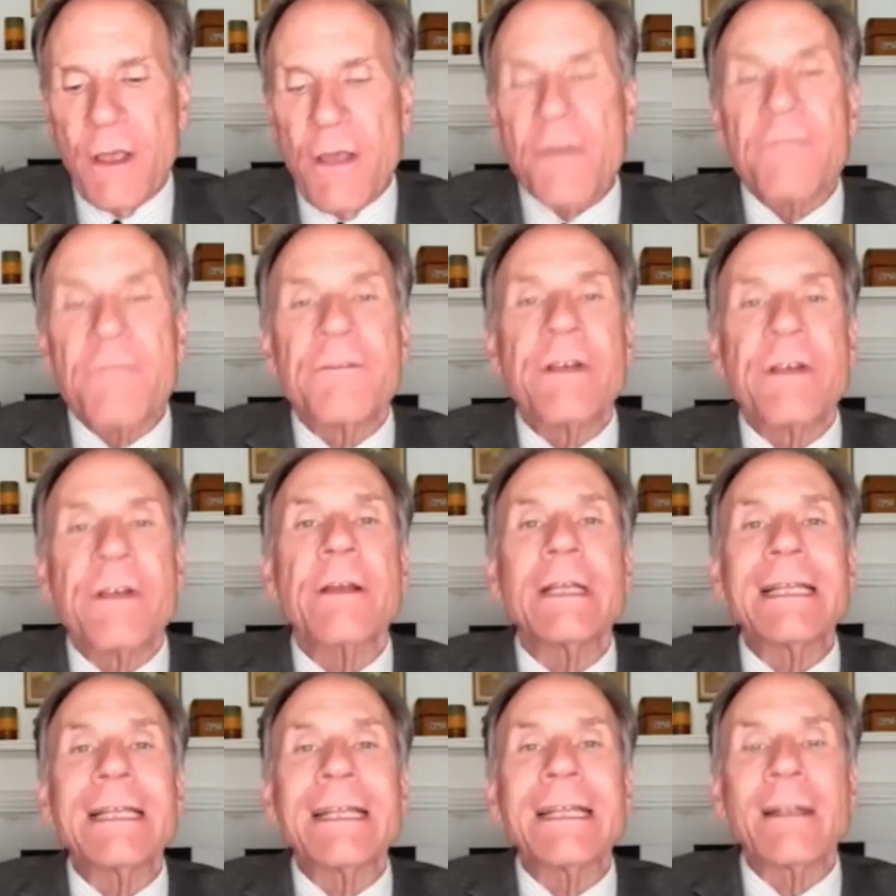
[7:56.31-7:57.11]

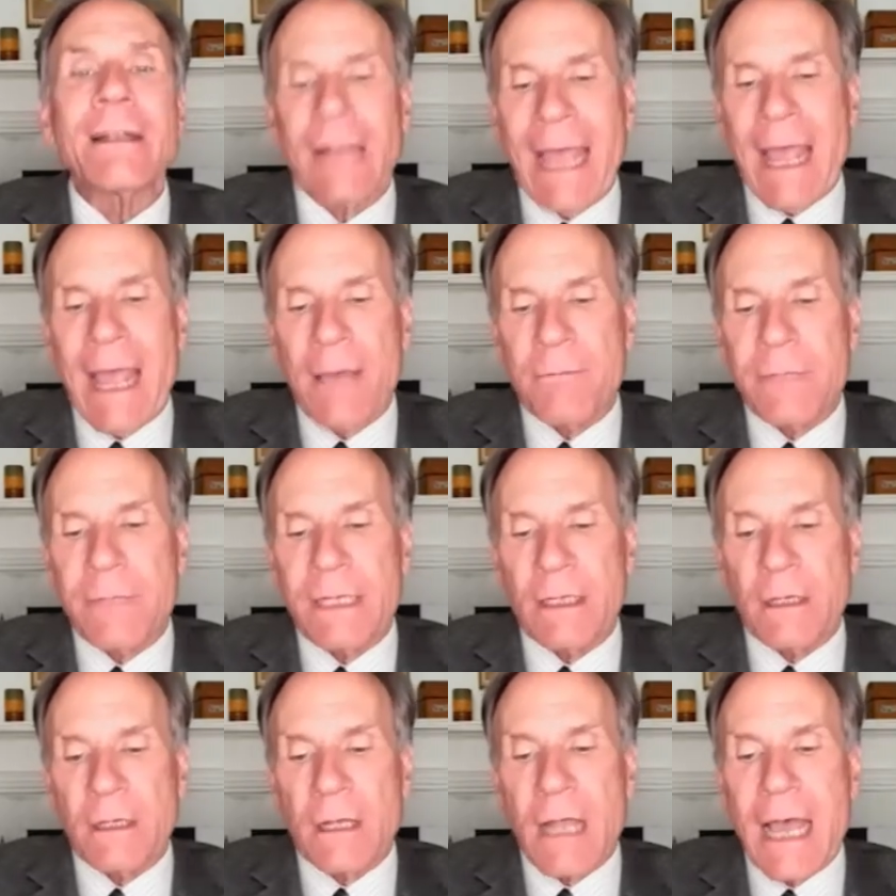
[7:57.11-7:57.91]
Very little
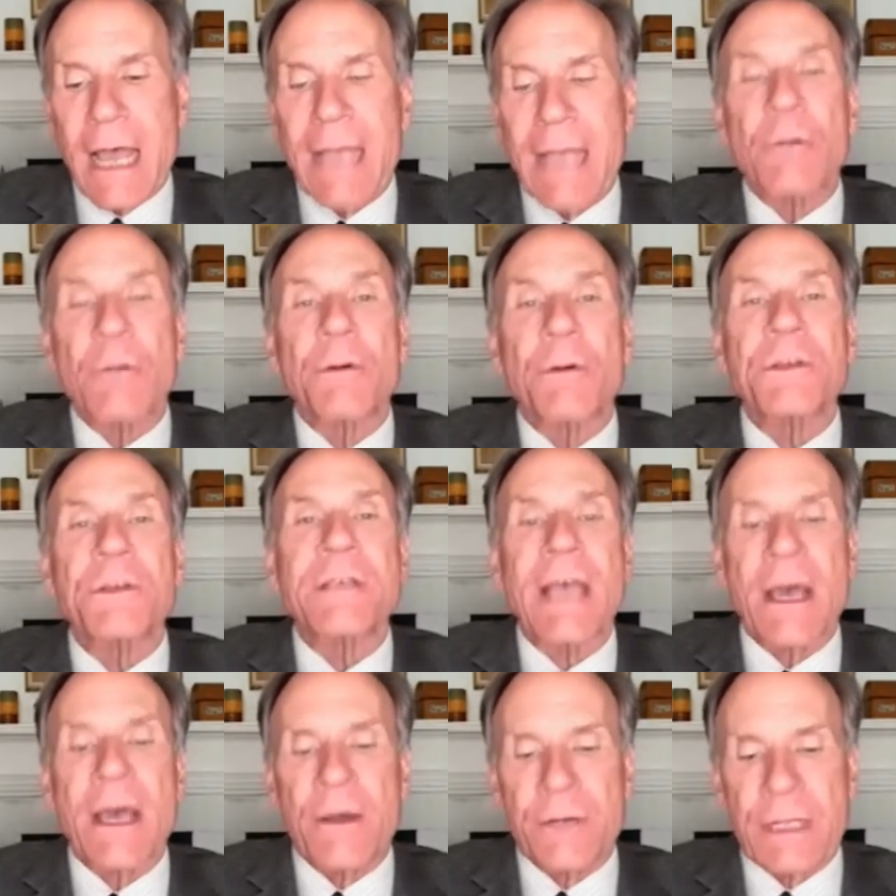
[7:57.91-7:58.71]
ambient light or
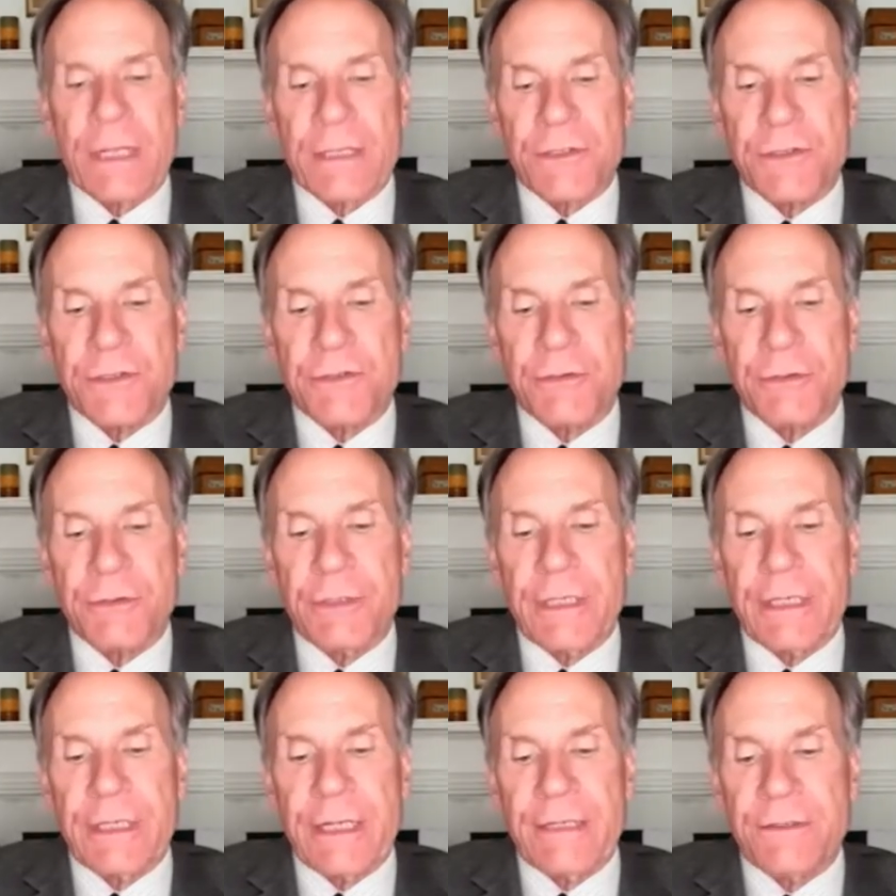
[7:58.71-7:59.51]
sound
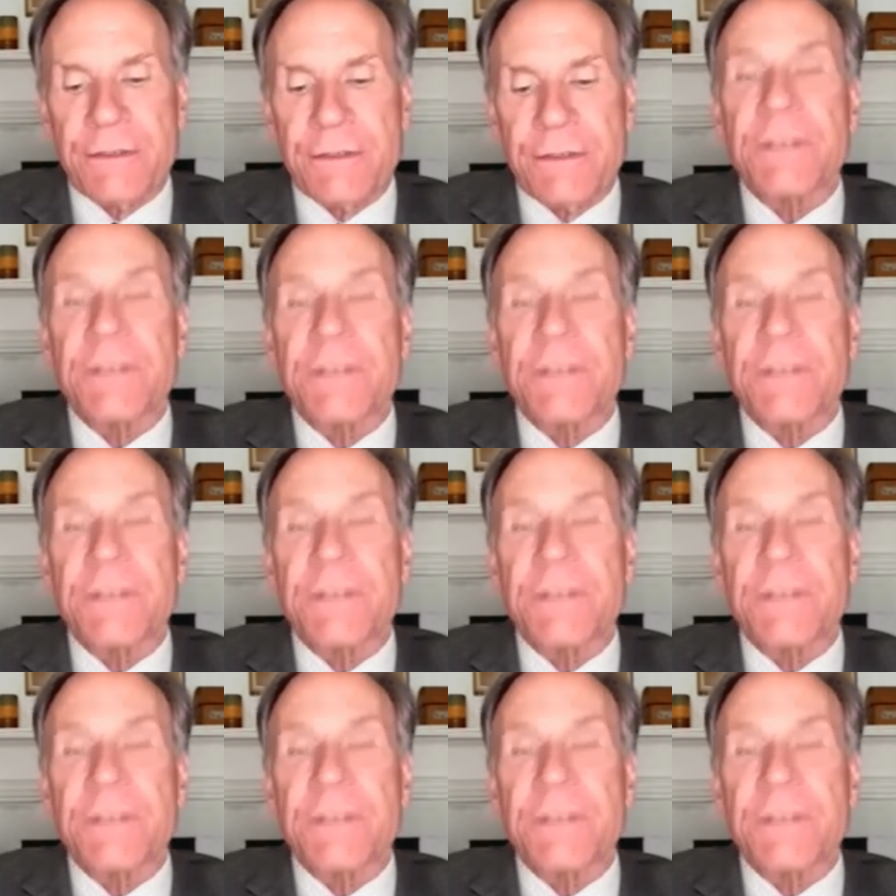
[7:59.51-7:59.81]
intruded into the